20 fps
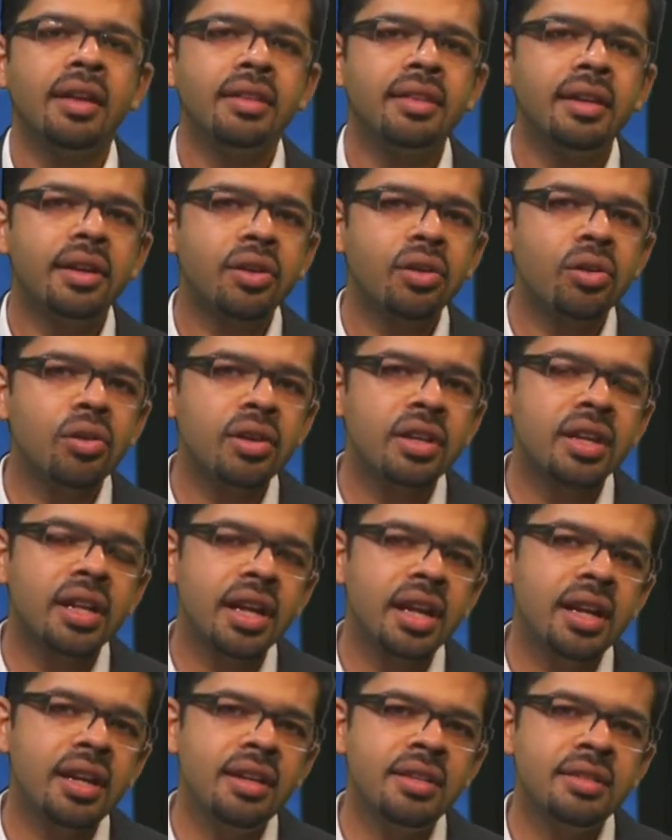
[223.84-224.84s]
The road
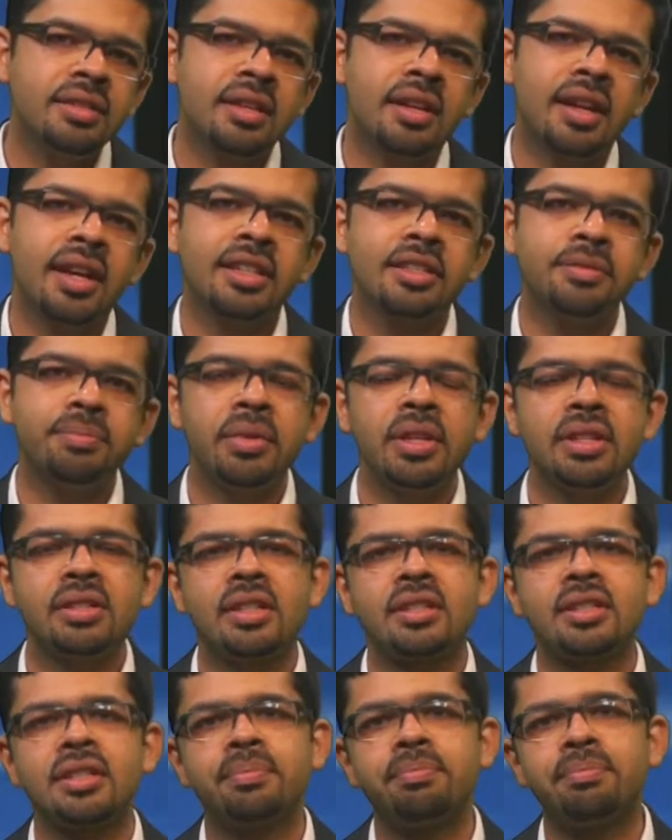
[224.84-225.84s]
gradients are expressed
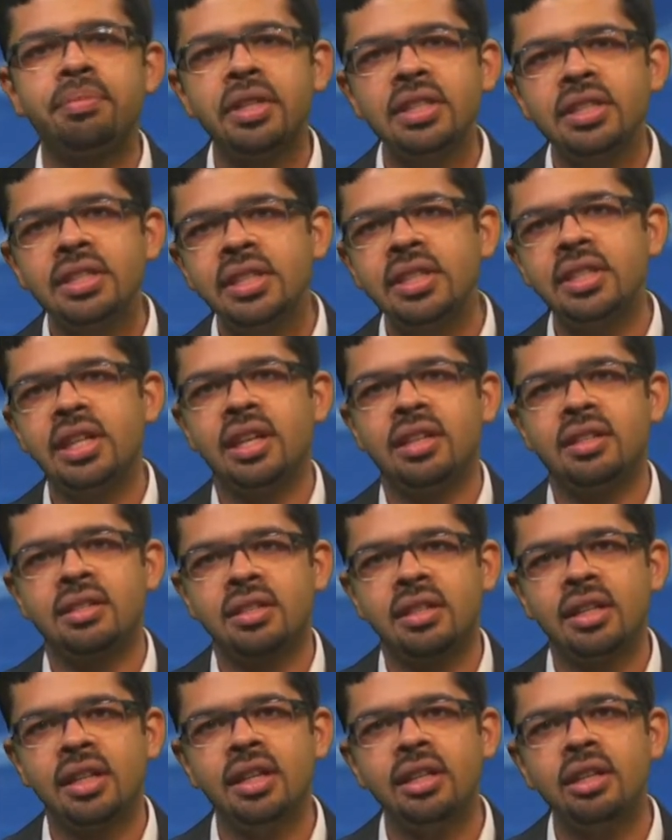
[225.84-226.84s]
as a
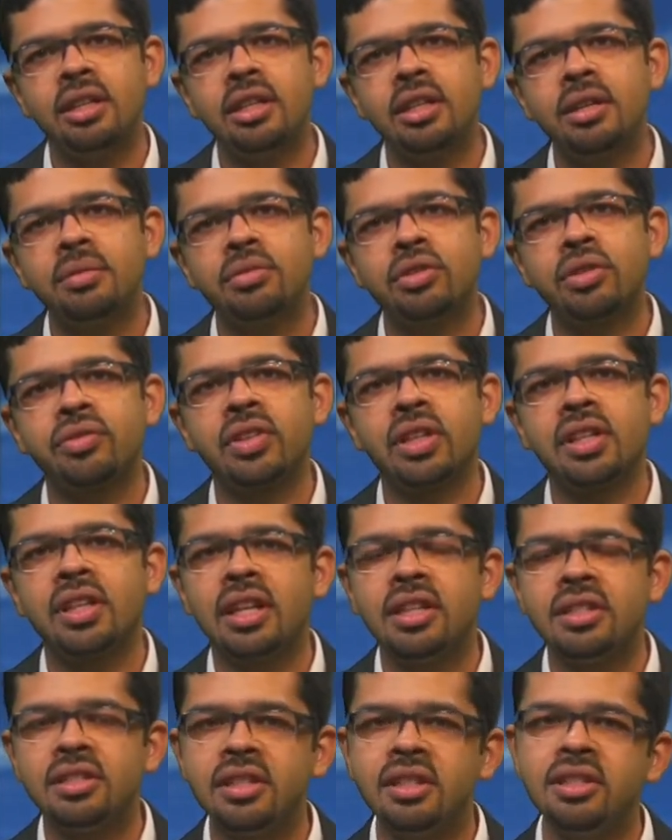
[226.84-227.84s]
percentage in terms of the
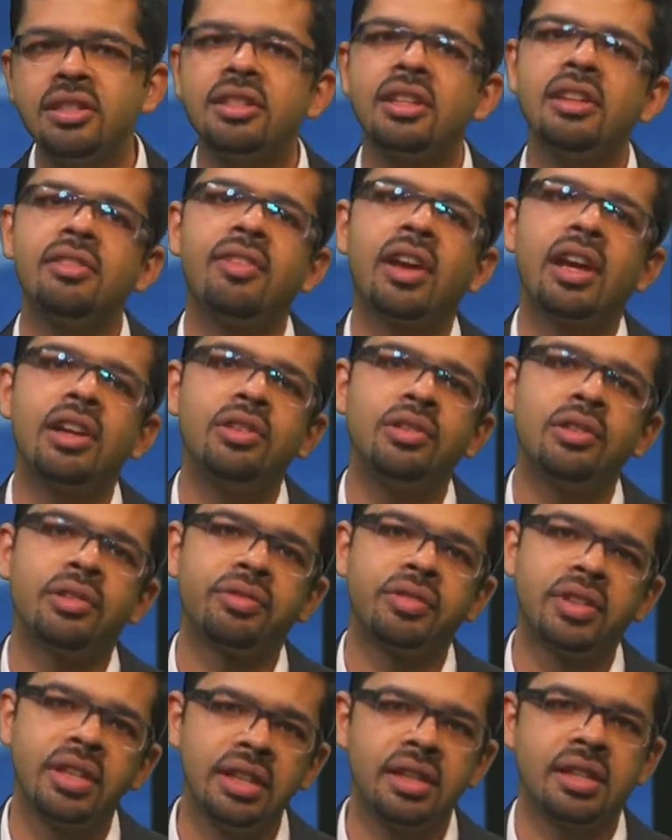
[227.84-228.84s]
tangential value
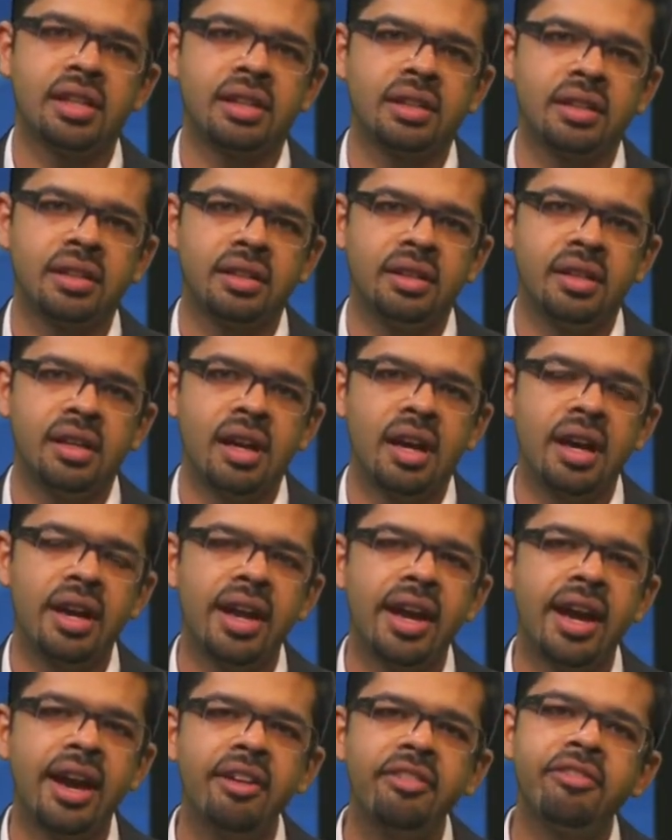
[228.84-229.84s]
of theta
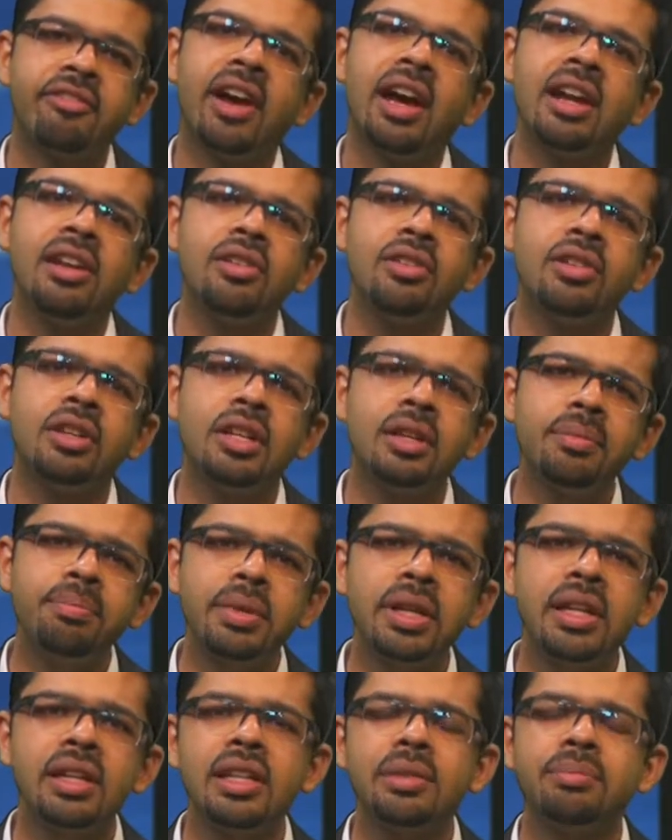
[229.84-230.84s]
and have value
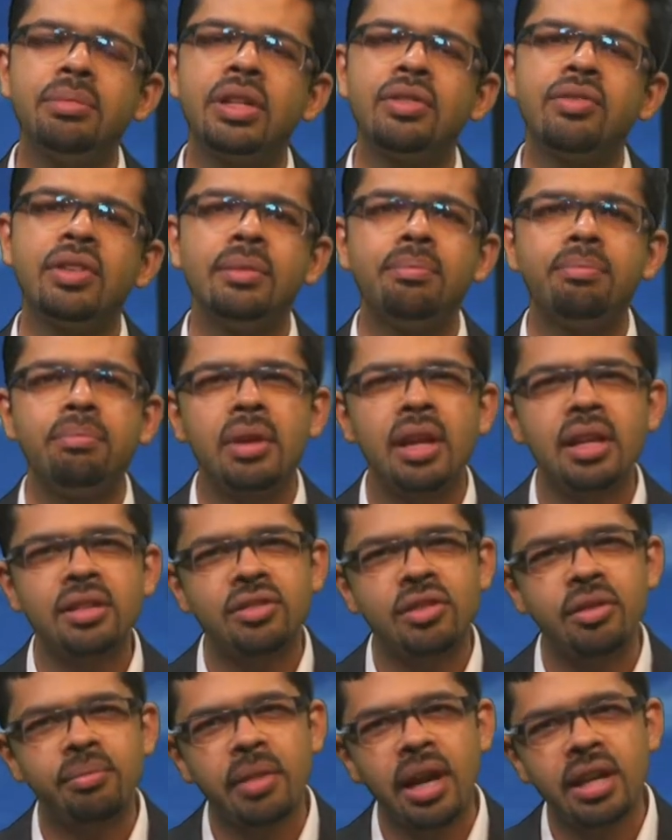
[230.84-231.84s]
typically between
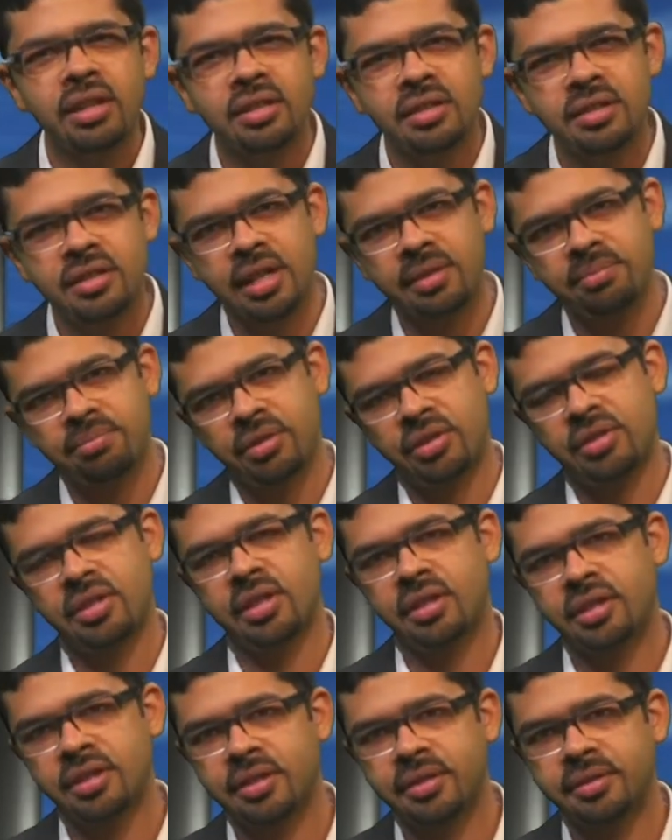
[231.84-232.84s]
plus or minus 10%.